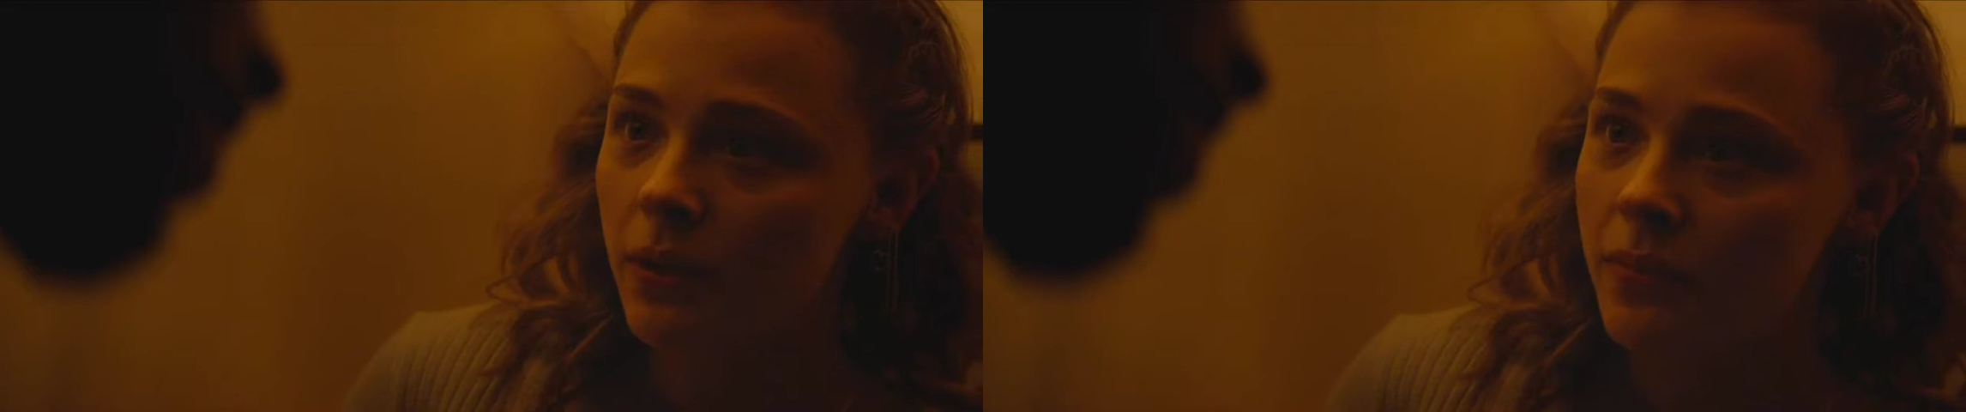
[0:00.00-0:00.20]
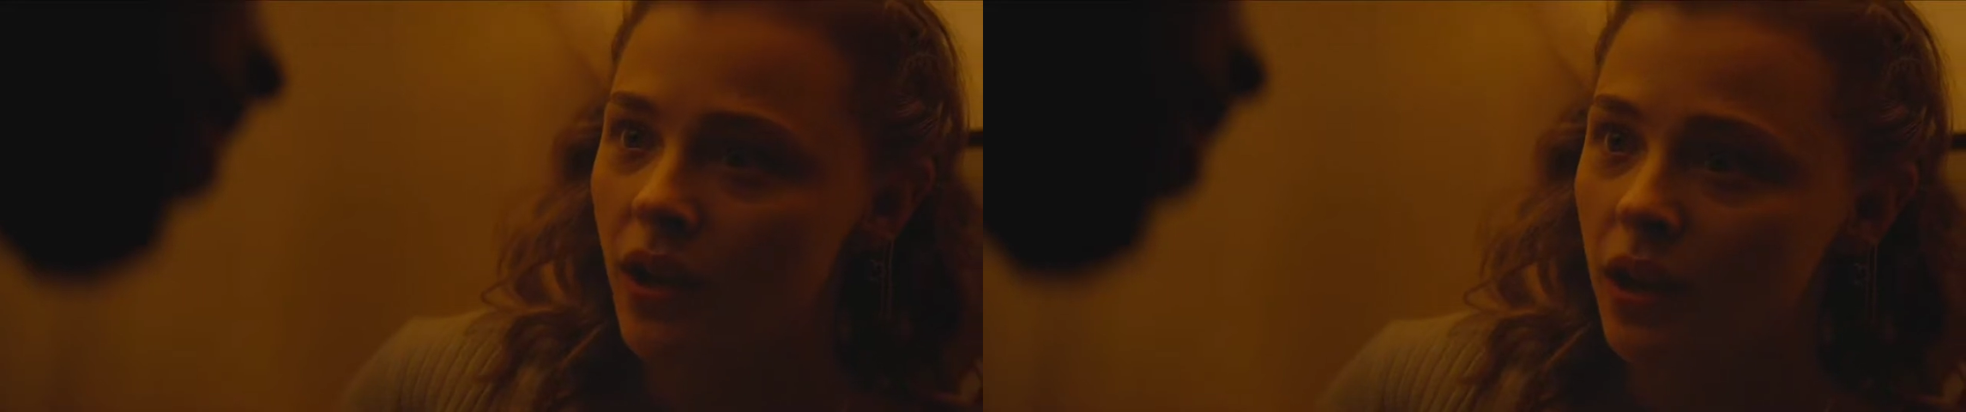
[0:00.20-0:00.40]

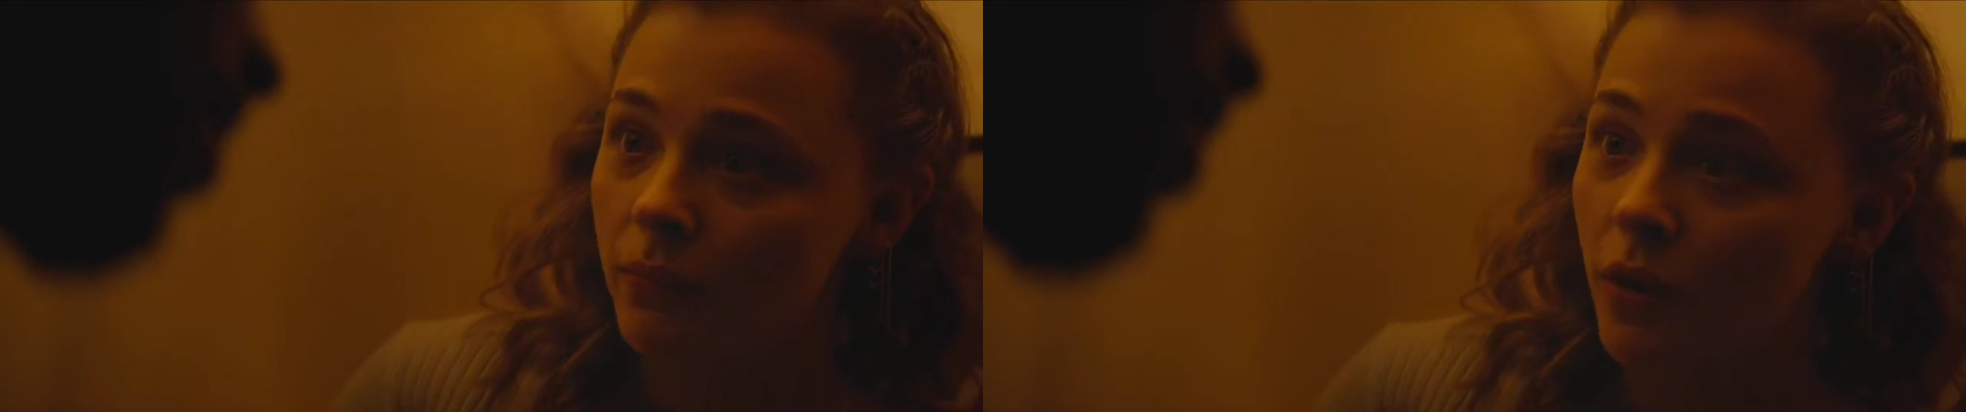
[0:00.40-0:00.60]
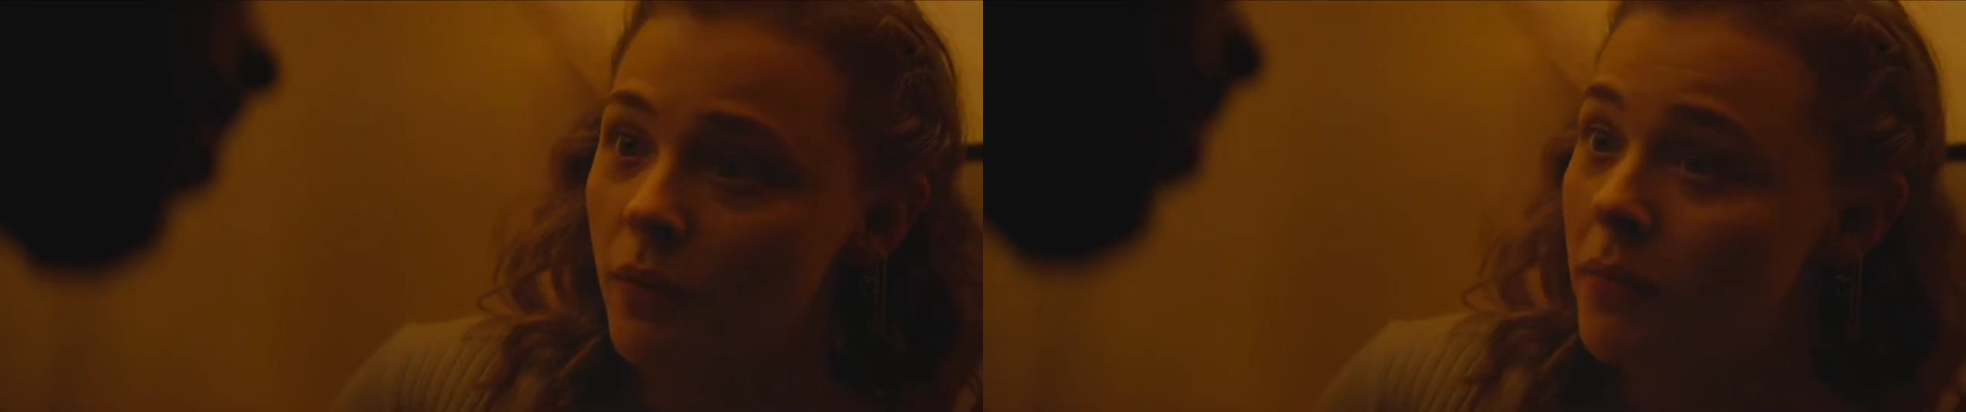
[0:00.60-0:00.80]
but
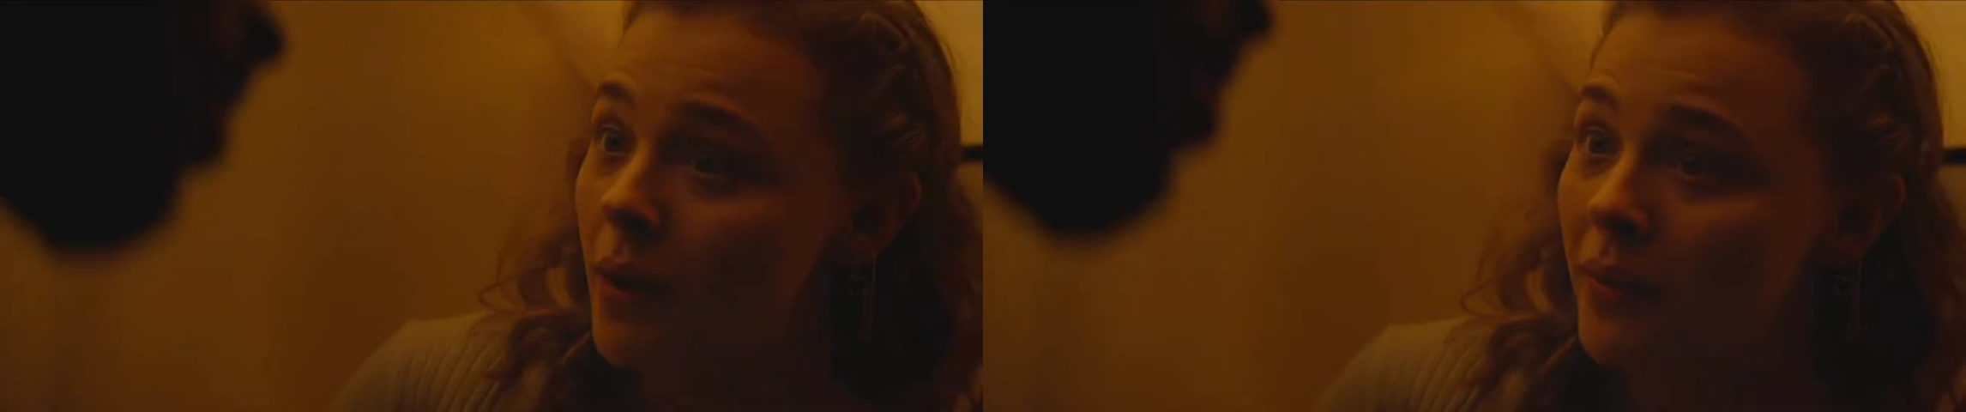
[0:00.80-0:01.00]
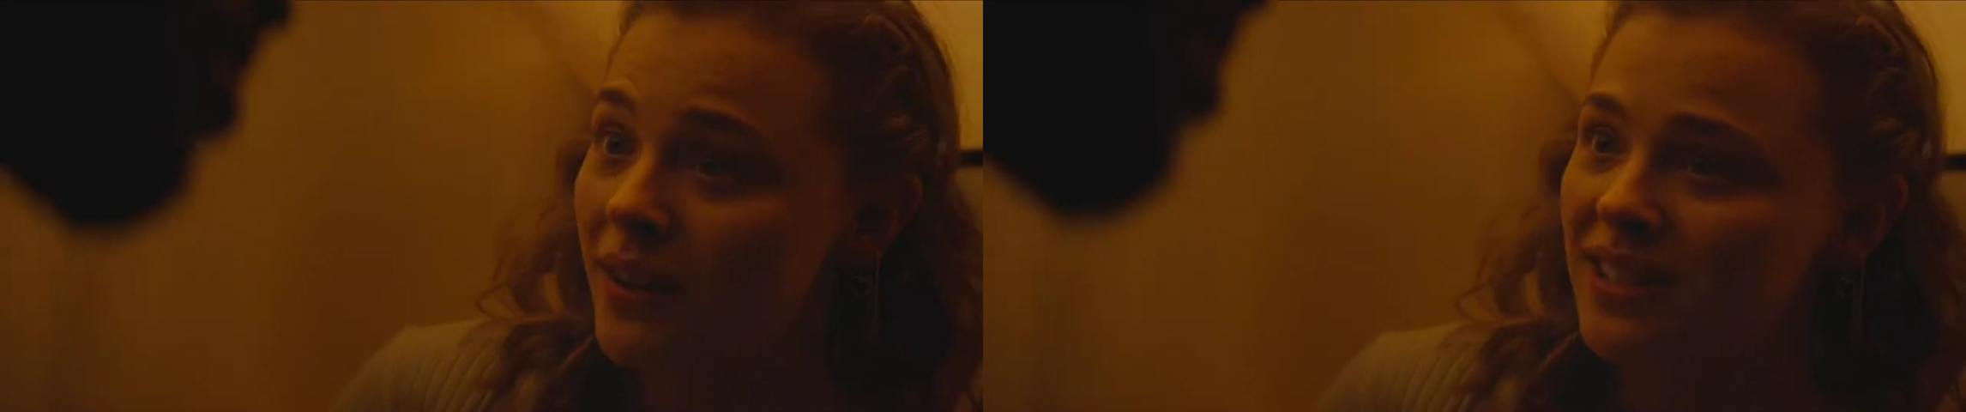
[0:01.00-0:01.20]
Georgia gets
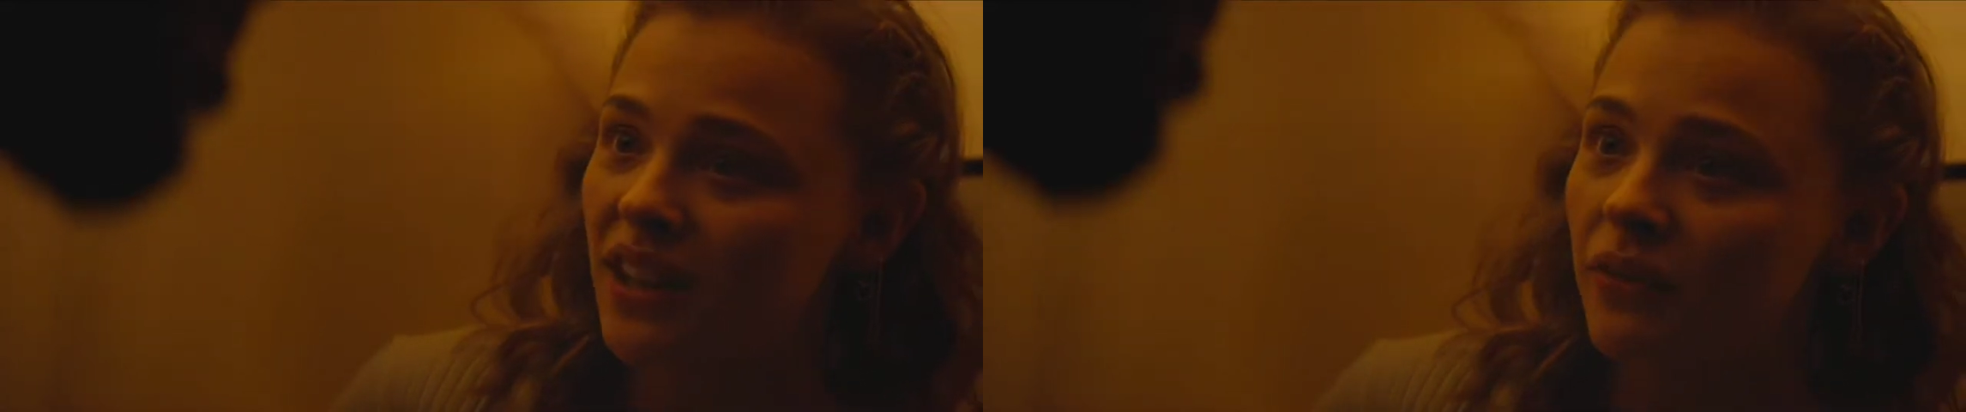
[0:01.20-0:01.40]
angry.